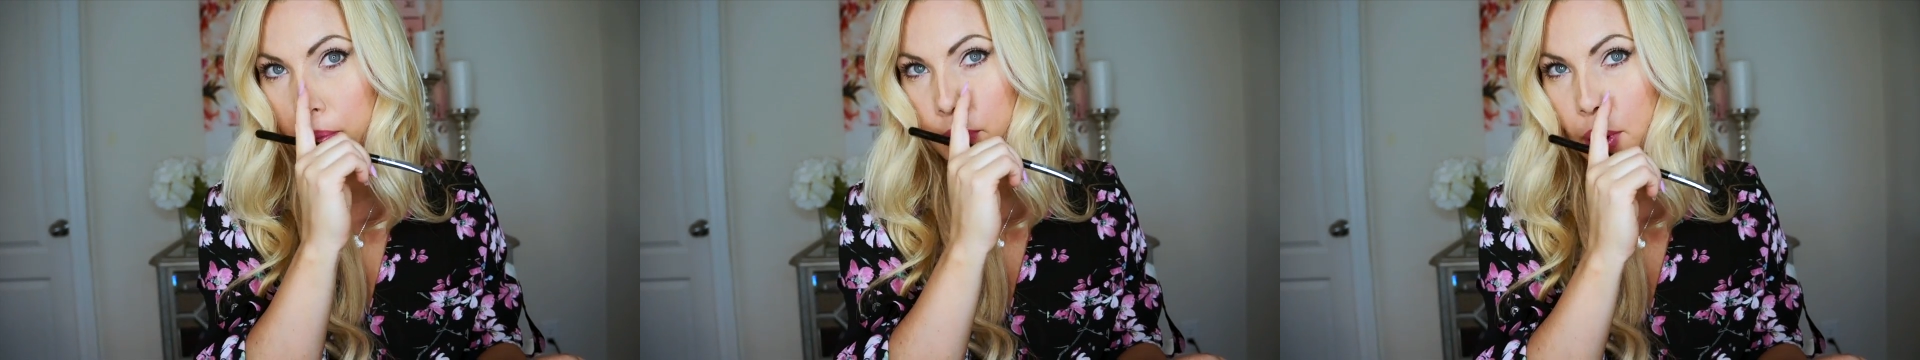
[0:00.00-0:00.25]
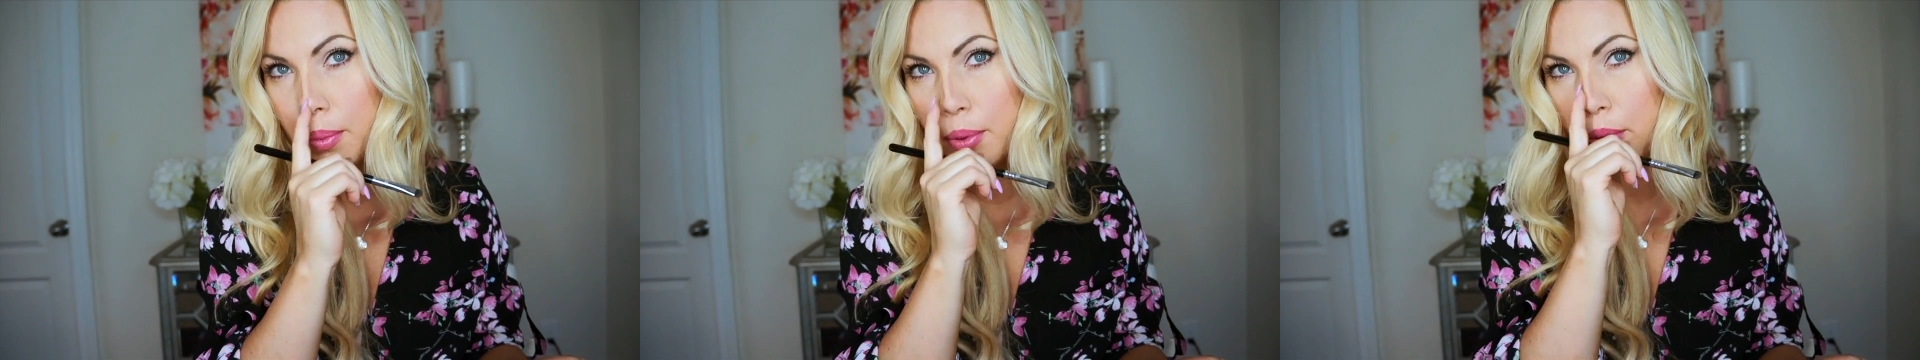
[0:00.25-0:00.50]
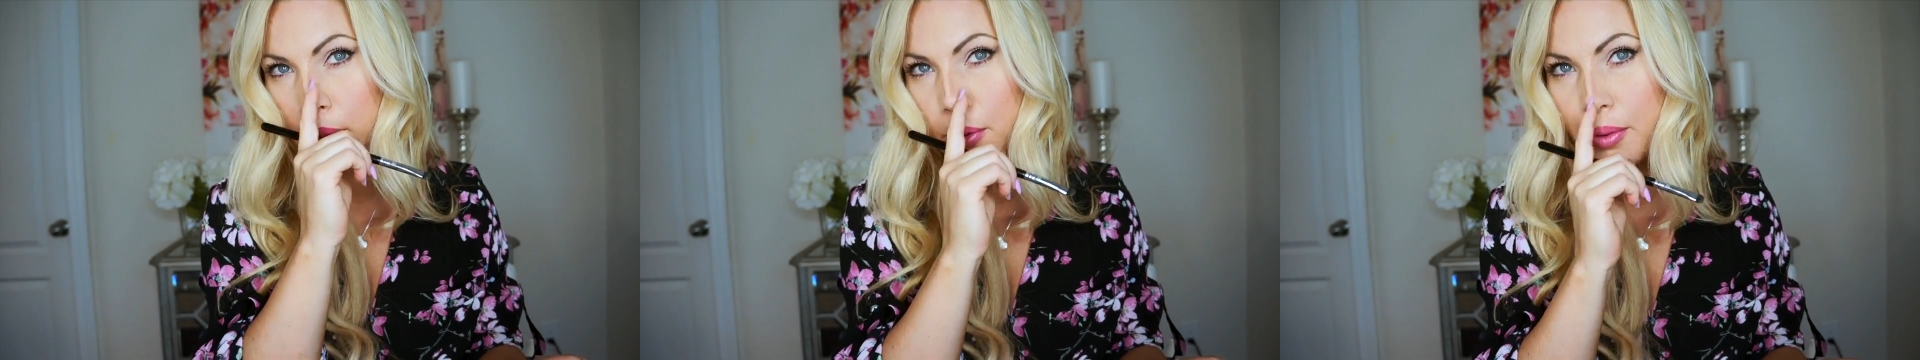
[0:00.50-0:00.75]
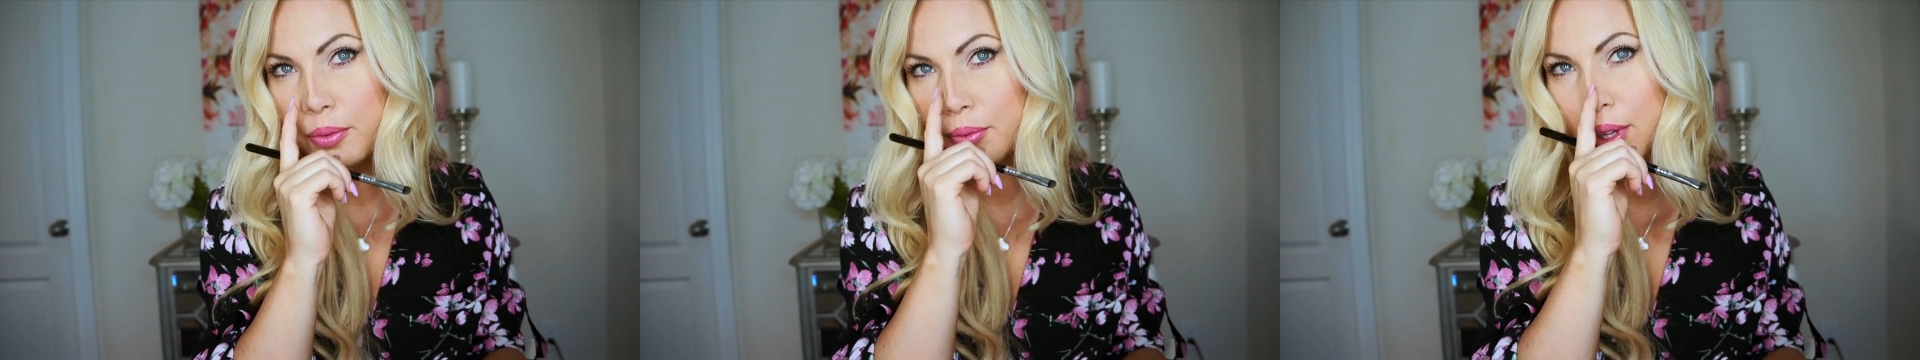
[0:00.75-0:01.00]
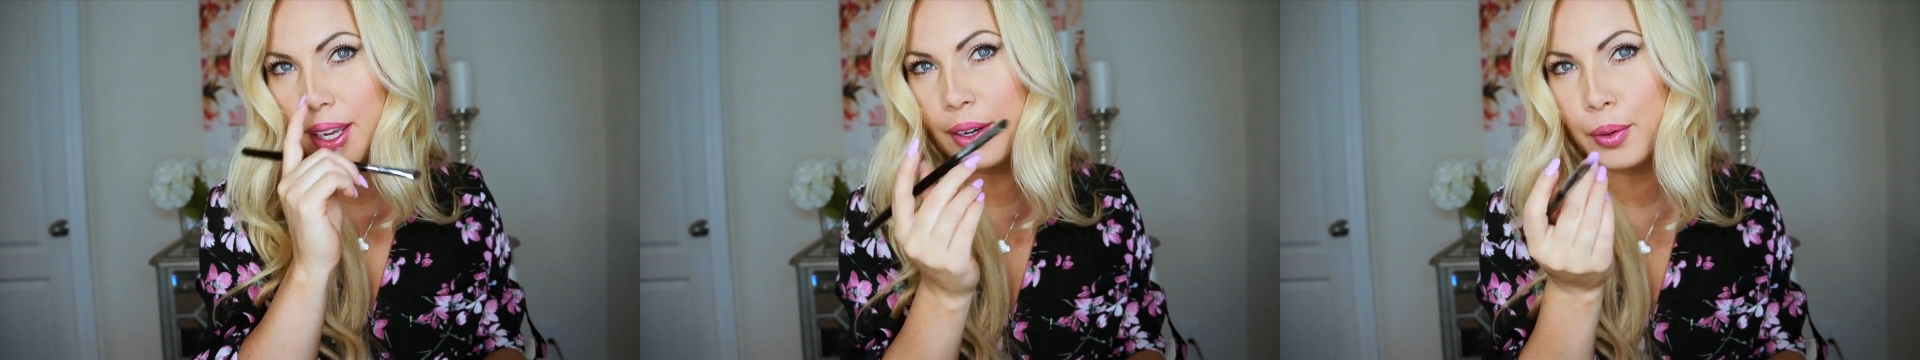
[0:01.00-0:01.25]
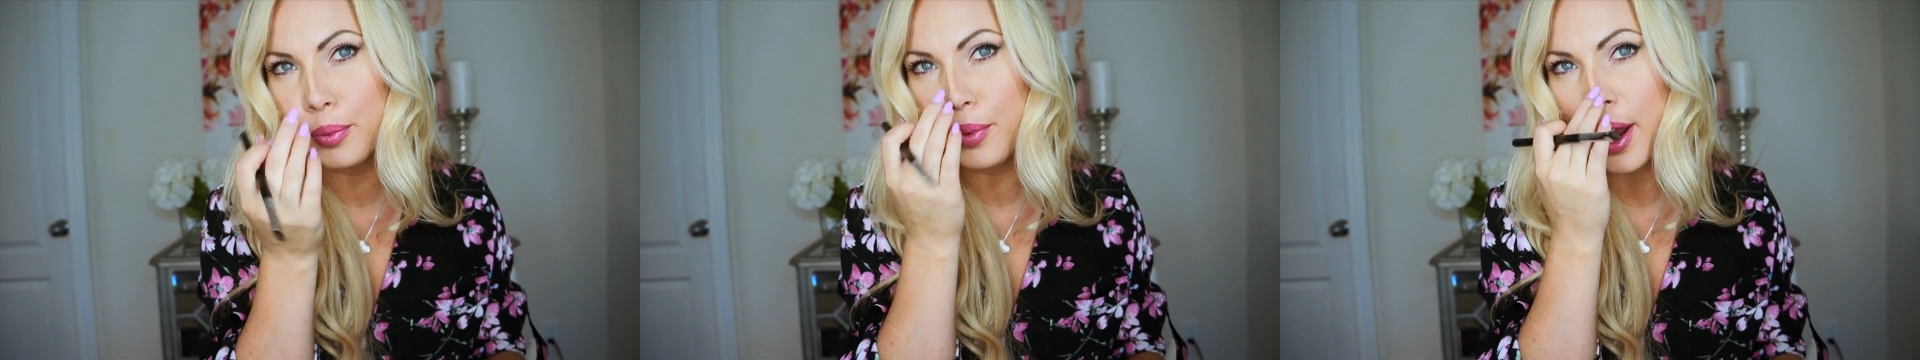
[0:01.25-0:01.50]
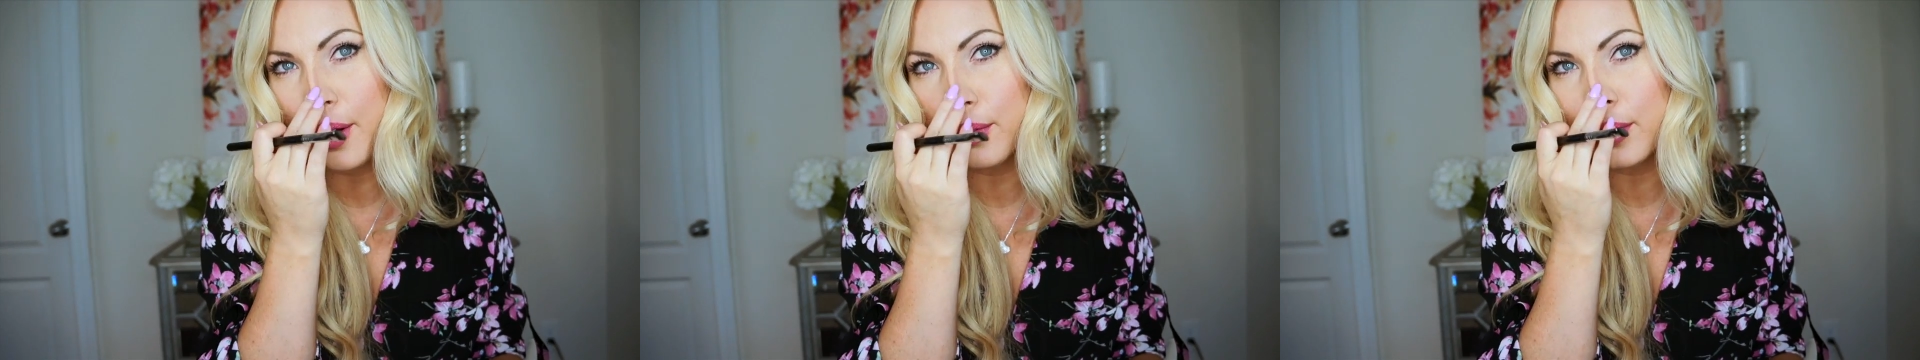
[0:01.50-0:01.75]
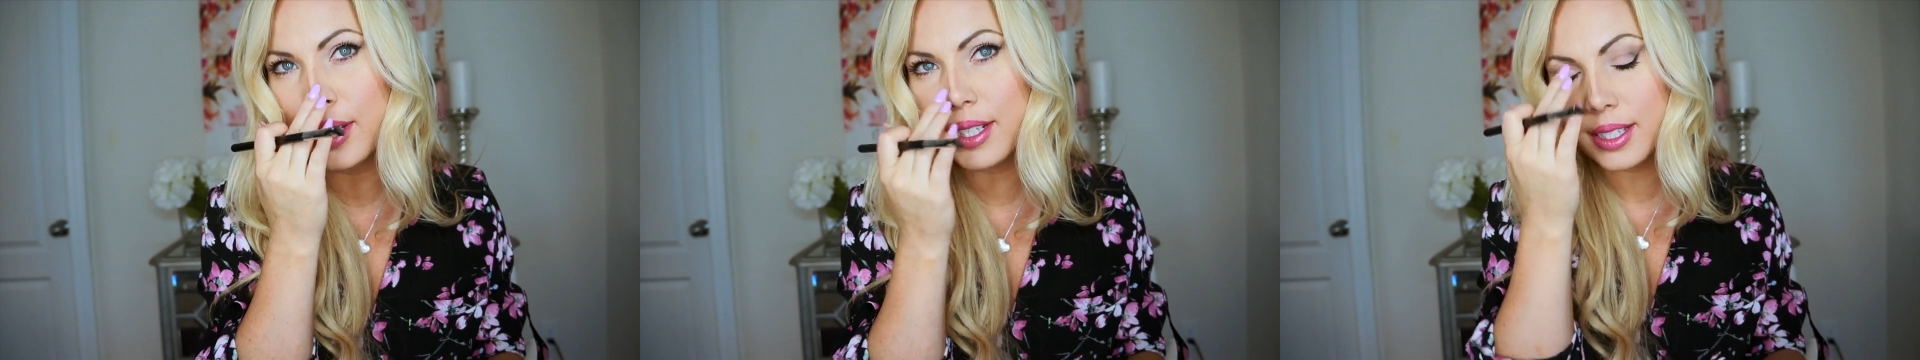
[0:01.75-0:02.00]
bubble, like
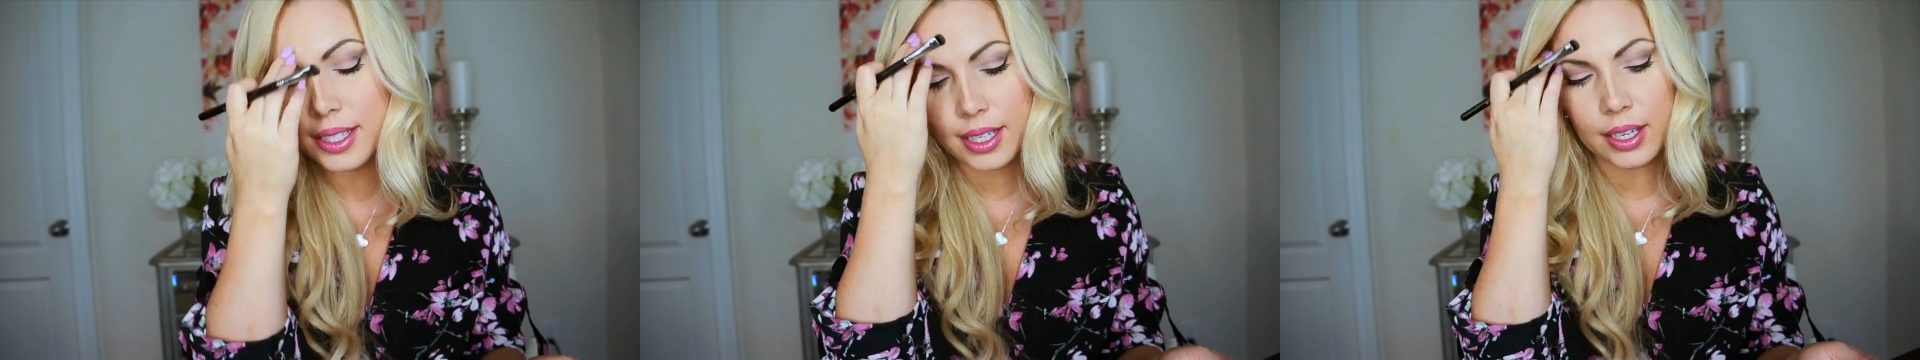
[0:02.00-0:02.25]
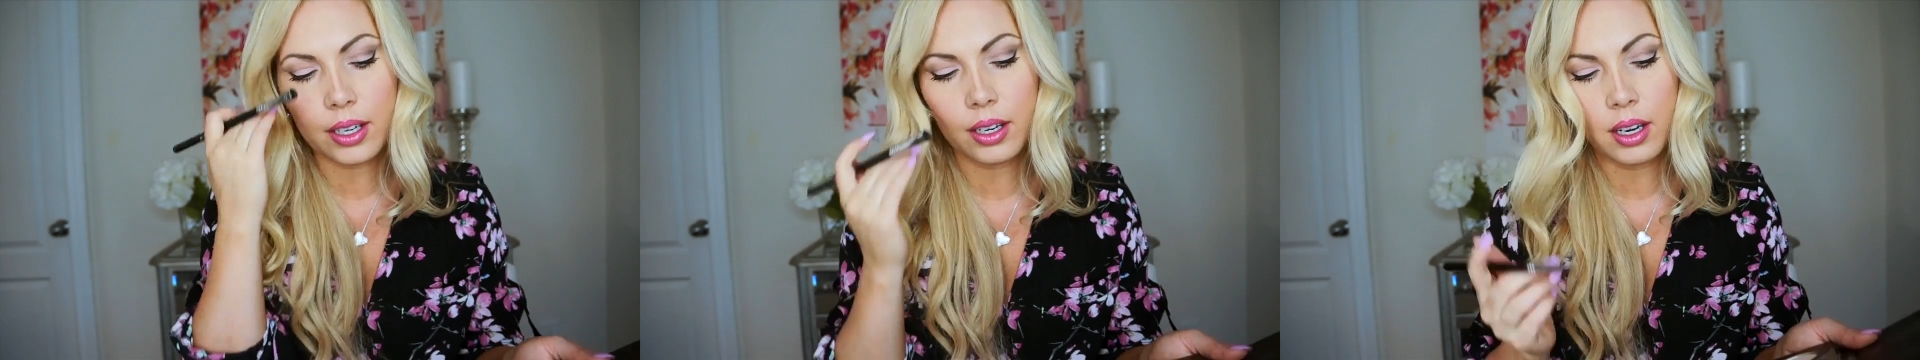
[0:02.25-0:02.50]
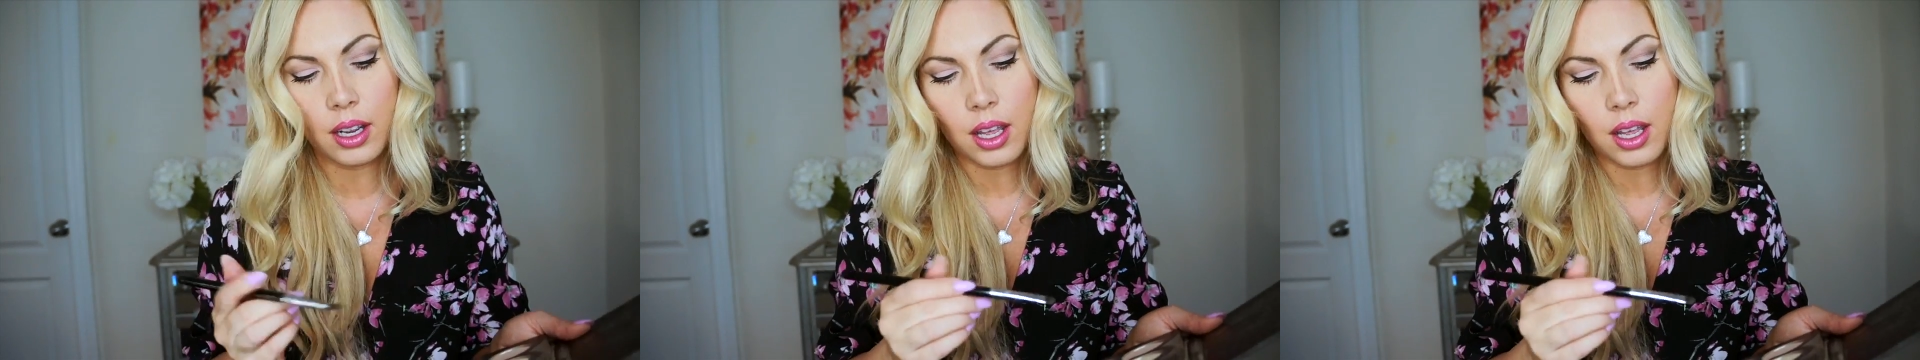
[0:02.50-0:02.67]
roundness here.